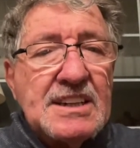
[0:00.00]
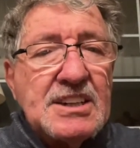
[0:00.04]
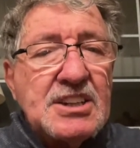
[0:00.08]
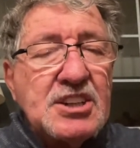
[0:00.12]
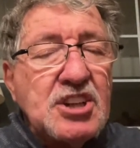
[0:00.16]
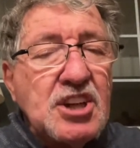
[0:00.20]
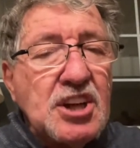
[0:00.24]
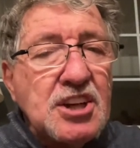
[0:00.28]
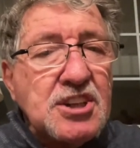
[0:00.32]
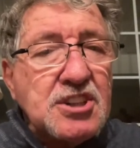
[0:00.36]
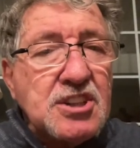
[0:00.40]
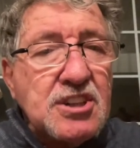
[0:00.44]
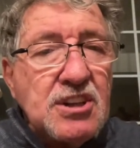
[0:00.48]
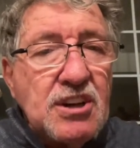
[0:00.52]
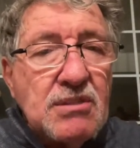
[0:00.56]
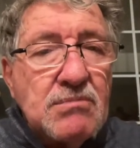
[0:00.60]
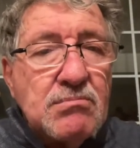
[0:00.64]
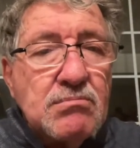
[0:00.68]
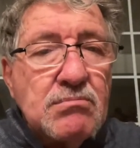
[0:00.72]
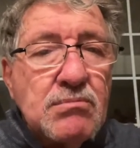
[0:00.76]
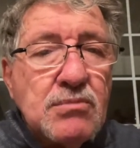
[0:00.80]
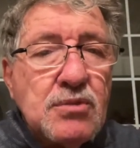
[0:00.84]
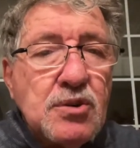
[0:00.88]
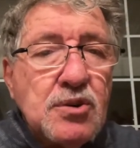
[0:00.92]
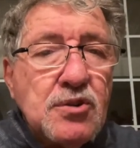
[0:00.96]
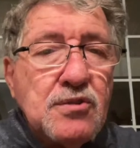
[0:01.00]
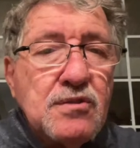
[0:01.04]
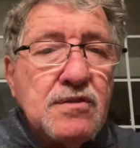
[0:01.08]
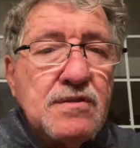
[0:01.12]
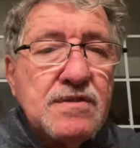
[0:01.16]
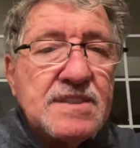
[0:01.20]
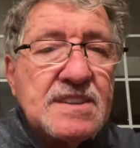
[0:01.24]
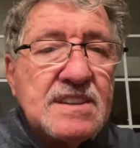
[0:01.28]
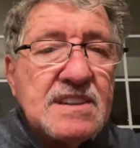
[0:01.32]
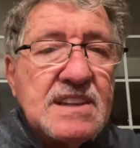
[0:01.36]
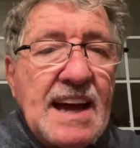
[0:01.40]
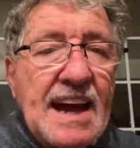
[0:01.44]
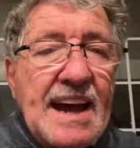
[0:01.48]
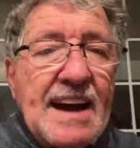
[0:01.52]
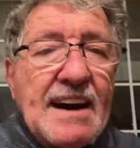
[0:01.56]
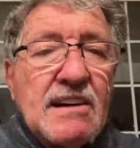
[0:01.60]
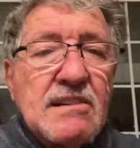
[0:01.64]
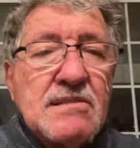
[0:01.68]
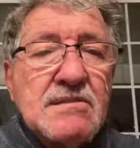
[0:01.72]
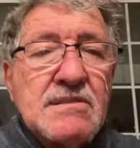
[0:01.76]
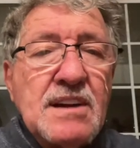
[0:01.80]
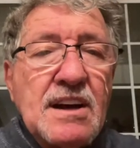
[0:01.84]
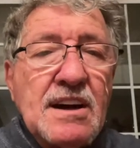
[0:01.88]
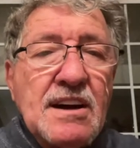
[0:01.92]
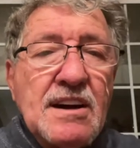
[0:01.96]
just moves
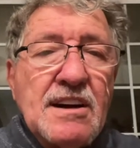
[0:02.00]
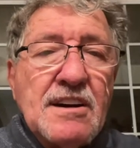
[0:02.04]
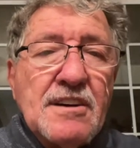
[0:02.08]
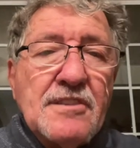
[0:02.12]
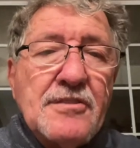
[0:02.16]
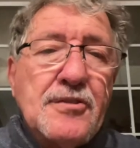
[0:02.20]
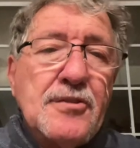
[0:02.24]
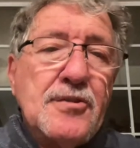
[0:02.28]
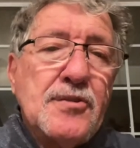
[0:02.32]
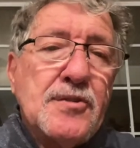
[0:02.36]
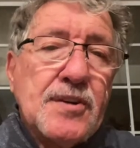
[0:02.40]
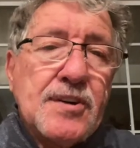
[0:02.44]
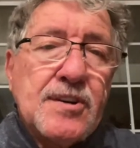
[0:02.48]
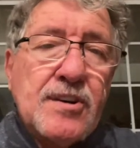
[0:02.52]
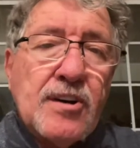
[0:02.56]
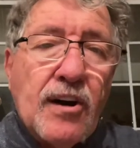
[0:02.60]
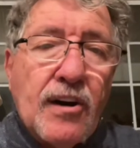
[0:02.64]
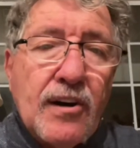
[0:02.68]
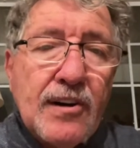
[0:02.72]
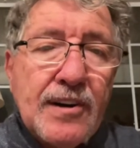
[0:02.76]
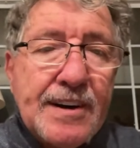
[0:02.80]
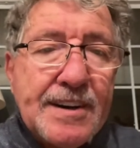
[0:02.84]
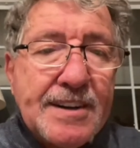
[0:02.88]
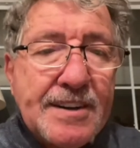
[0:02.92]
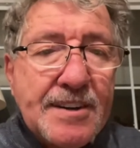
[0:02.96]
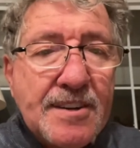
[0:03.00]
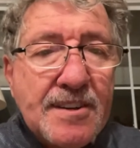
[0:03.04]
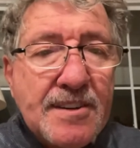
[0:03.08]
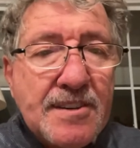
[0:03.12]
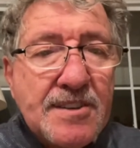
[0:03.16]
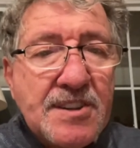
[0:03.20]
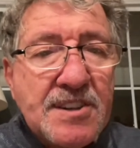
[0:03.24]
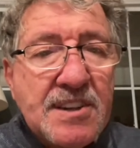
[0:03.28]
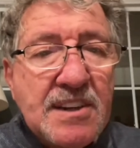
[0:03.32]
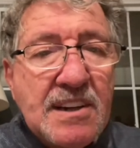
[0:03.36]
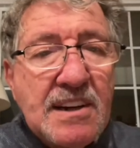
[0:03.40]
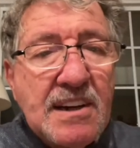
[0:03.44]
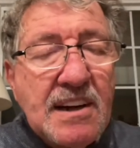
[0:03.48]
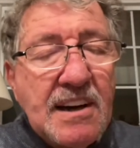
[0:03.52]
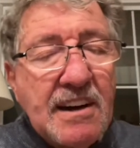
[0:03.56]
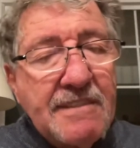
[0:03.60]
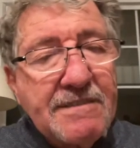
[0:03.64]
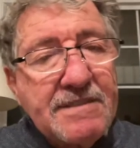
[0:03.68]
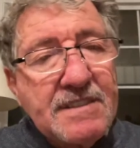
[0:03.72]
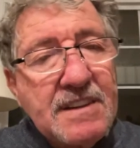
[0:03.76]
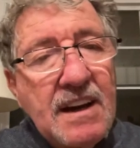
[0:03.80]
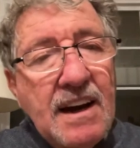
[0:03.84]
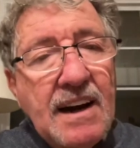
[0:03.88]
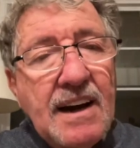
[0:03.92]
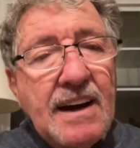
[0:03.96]
down through the corridors
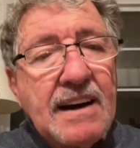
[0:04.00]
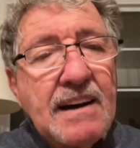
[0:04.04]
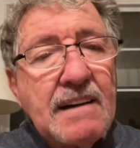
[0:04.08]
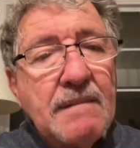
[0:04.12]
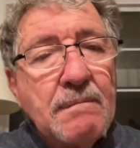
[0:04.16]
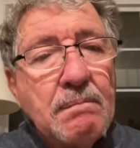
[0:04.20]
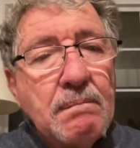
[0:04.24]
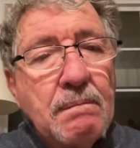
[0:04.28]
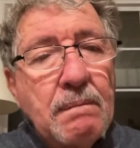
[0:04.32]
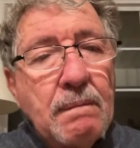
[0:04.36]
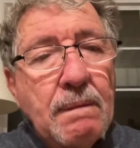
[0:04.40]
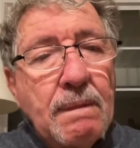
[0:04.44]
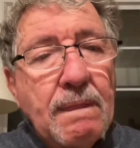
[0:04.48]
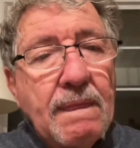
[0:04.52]
of time.